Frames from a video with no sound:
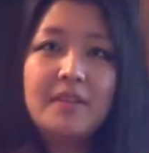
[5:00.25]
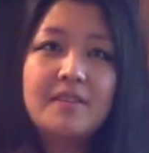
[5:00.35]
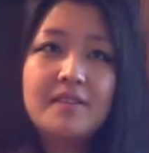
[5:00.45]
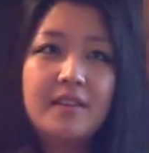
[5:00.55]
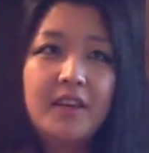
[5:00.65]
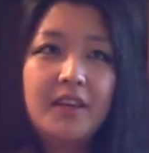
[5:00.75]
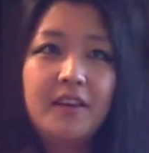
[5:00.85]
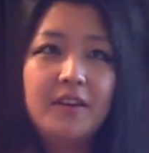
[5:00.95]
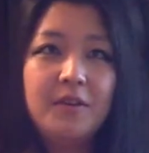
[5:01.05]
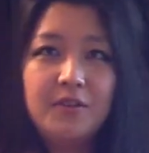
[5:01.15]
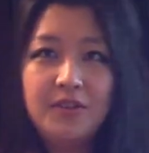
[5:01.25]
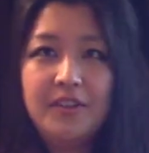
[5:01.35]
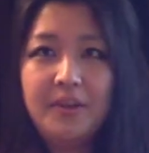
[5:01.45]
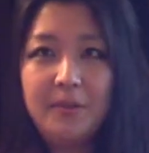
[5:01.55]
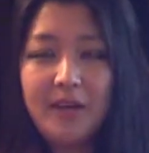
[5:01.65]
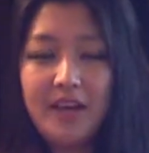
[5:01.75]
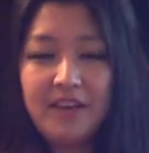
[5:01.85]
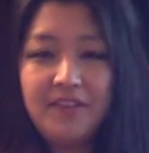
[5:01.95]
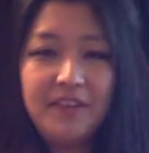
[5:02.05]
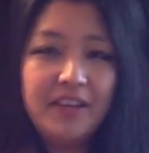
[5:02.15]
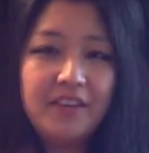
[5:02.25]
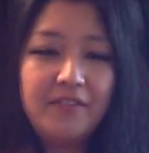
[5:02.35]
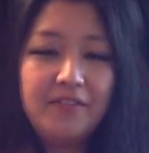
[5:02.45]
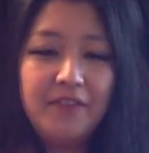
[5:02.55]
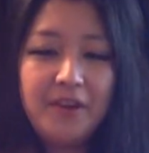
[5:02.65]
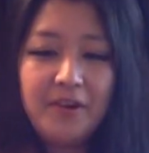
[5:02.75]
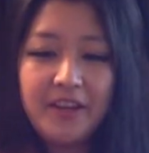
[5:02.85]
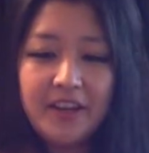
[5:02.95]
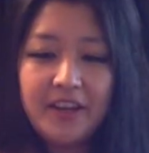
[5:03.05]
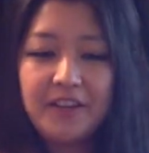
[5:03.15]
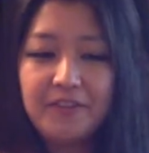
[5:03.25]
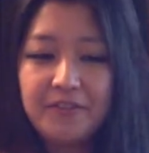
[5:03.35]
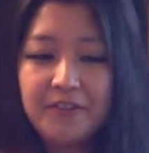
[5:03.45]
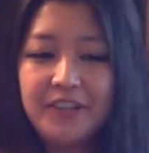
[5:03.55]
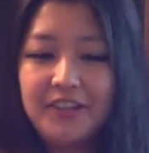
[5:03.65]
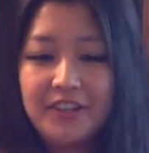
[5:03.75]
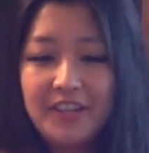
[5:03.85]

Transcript: that means they usually will have like a very colorful